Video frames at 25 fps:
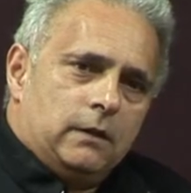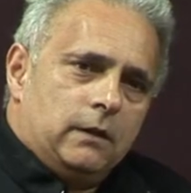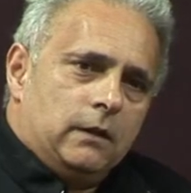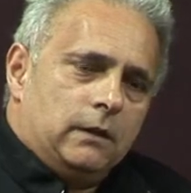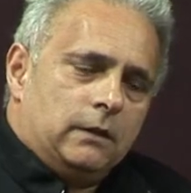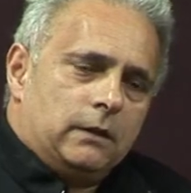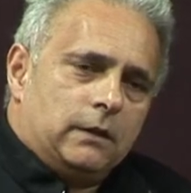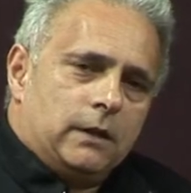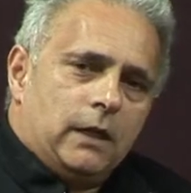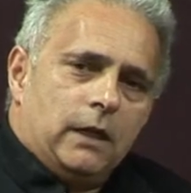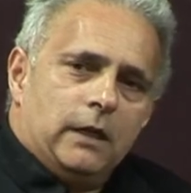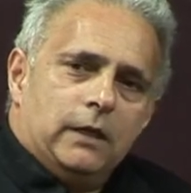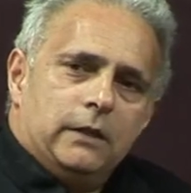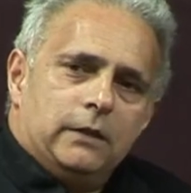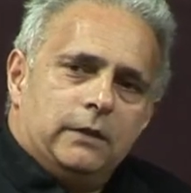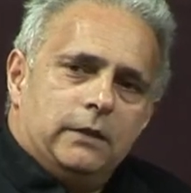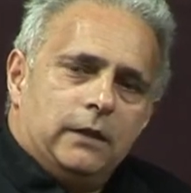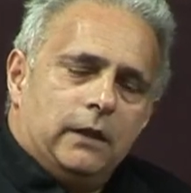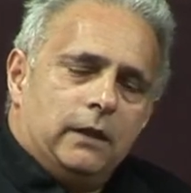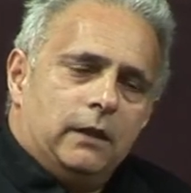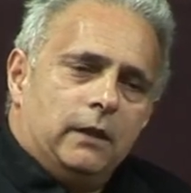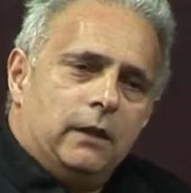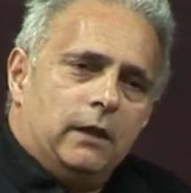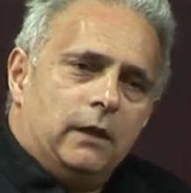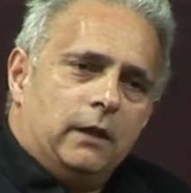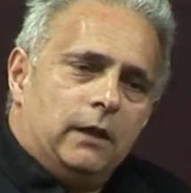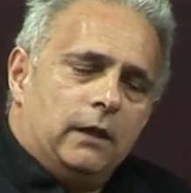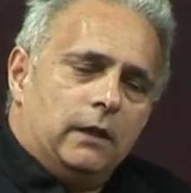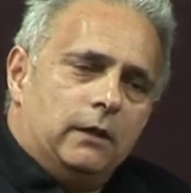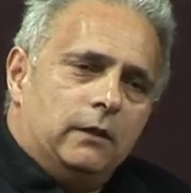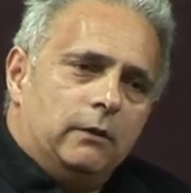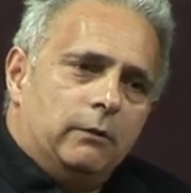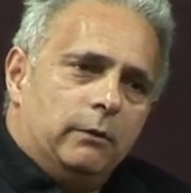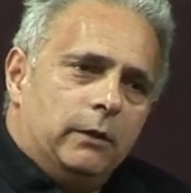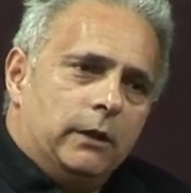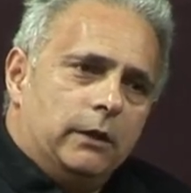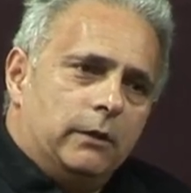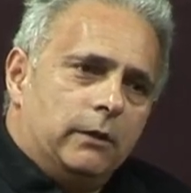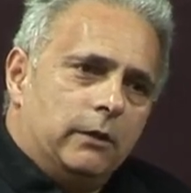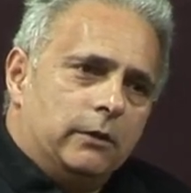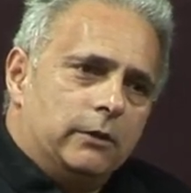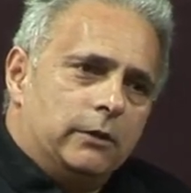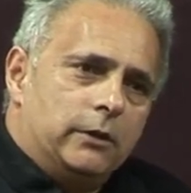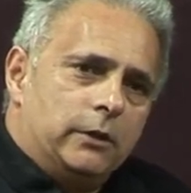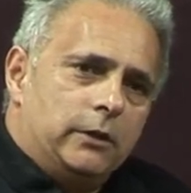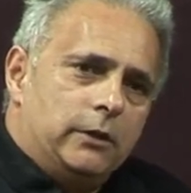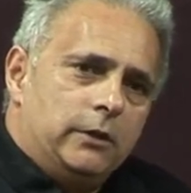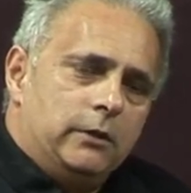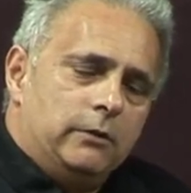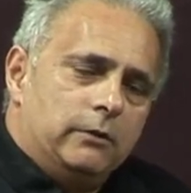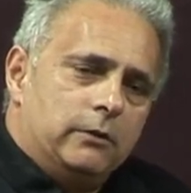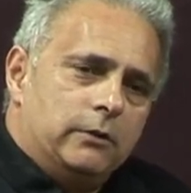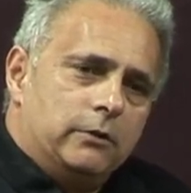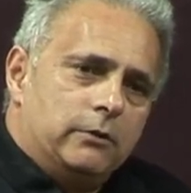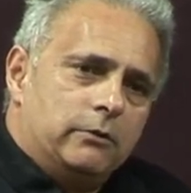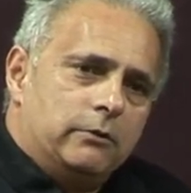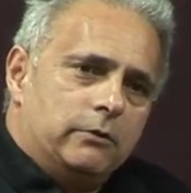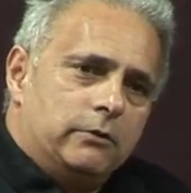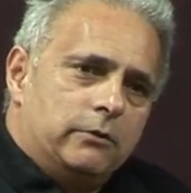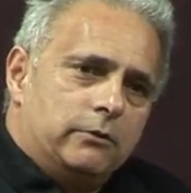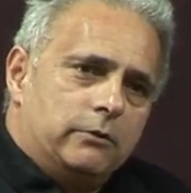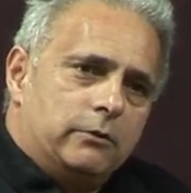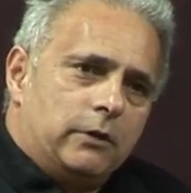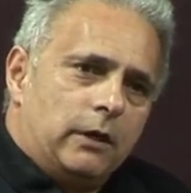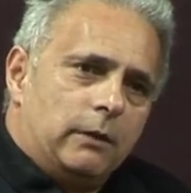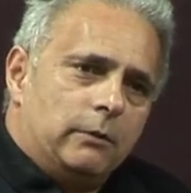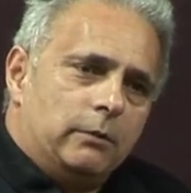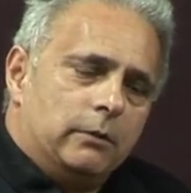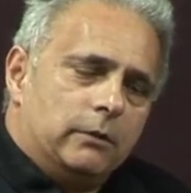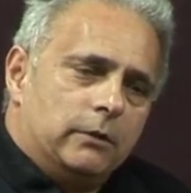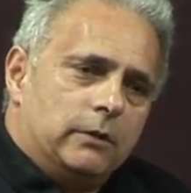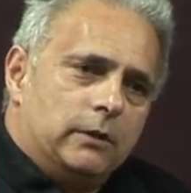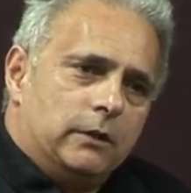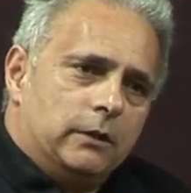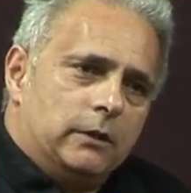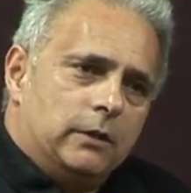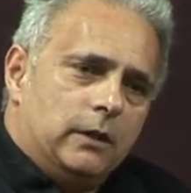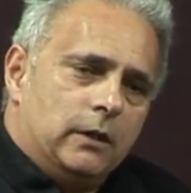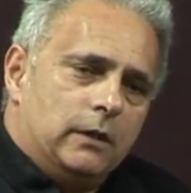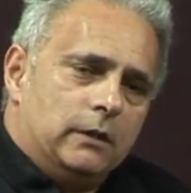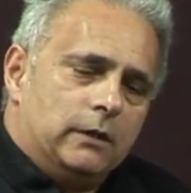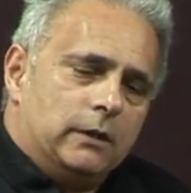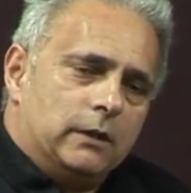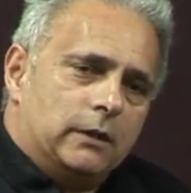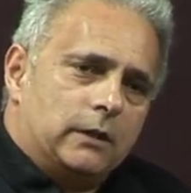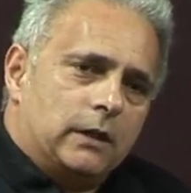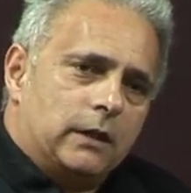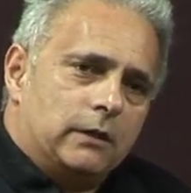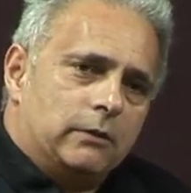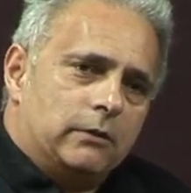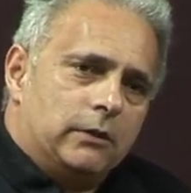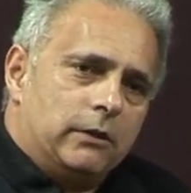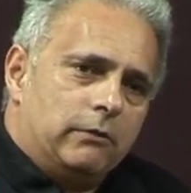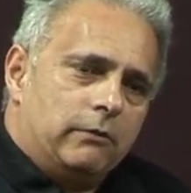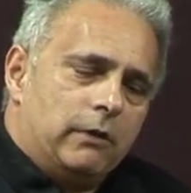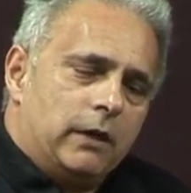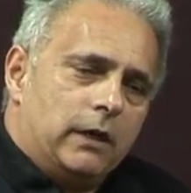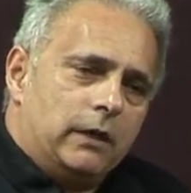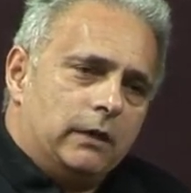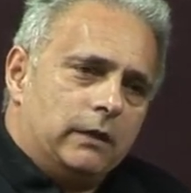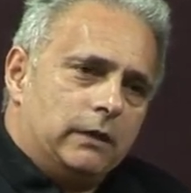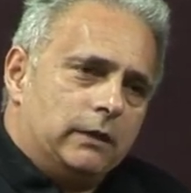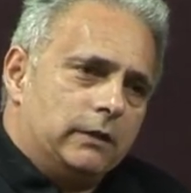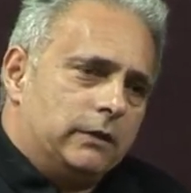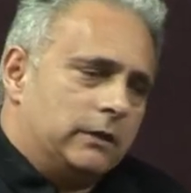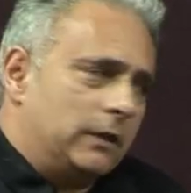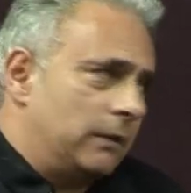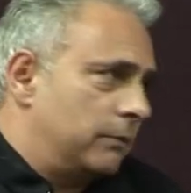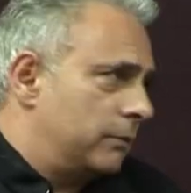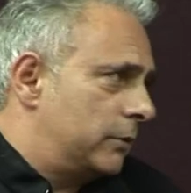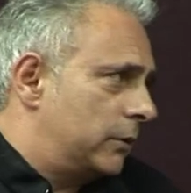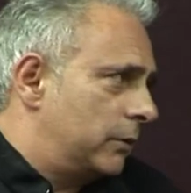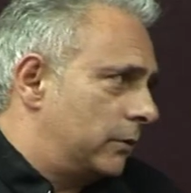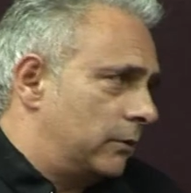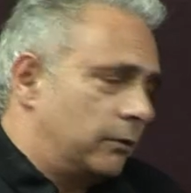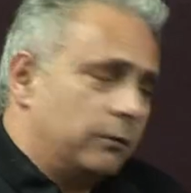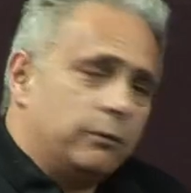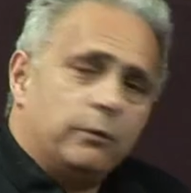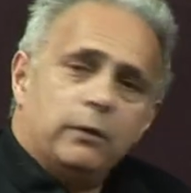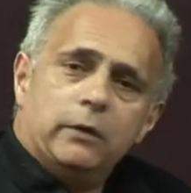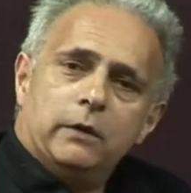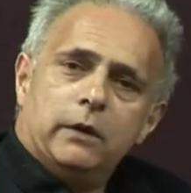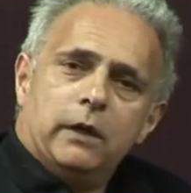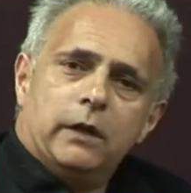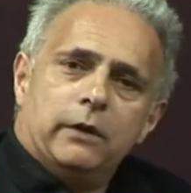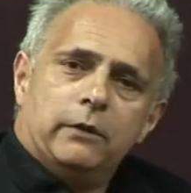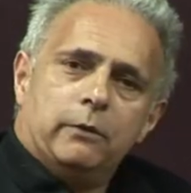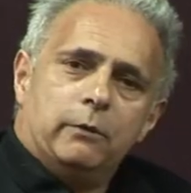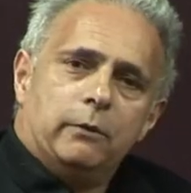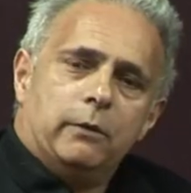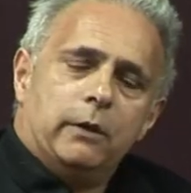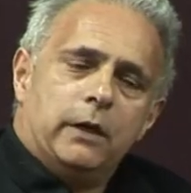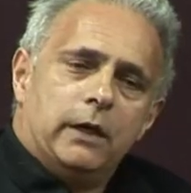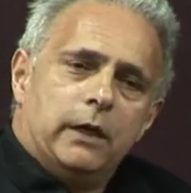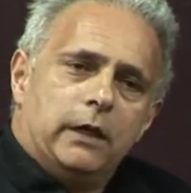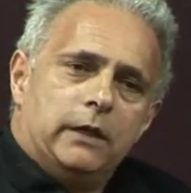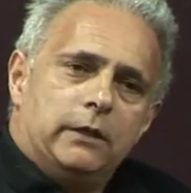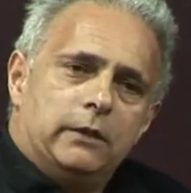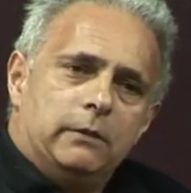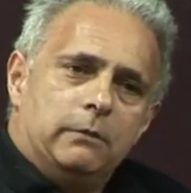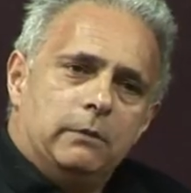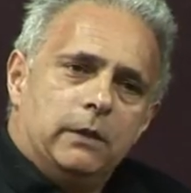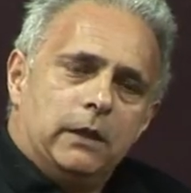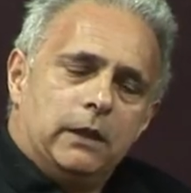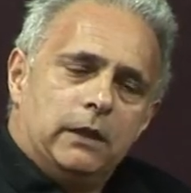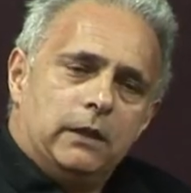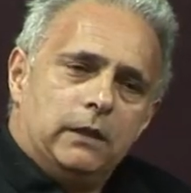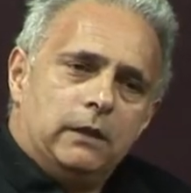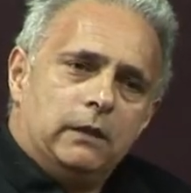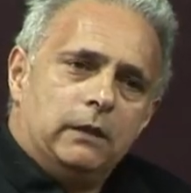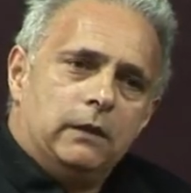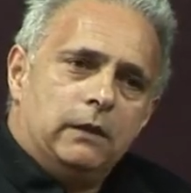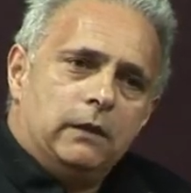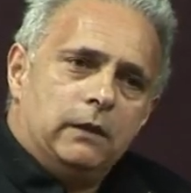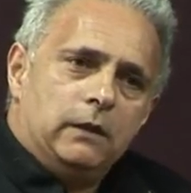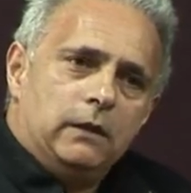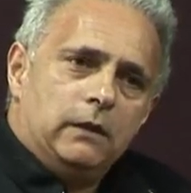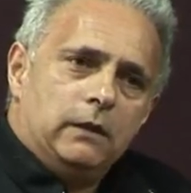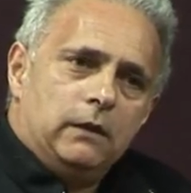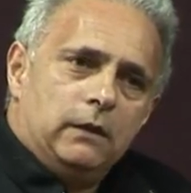As Kenan said earlier, that we've gone to huge trouble to turn this country around in some sort of other way, to make it